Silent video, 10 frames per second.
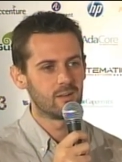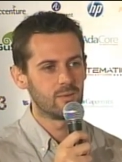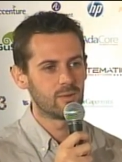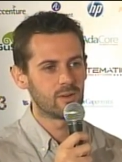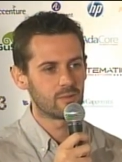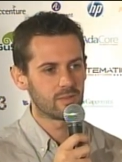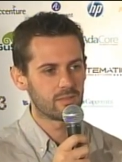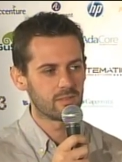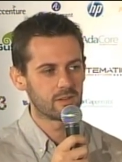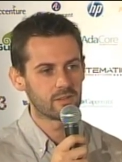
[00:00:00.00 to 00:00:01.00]
we work
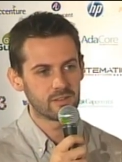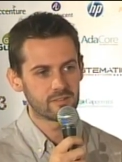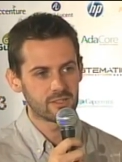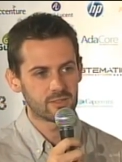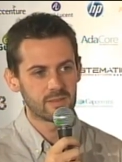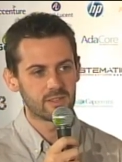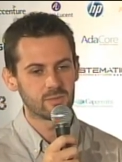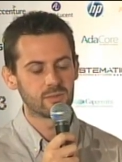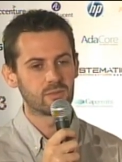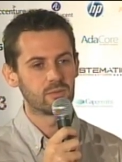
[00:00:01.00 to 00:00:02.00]
with configuration
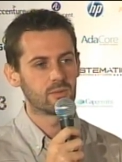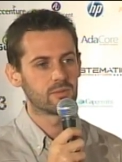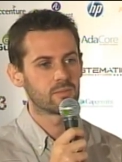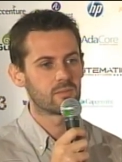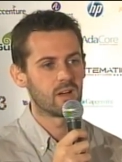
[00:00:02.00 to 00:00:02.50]
management tools.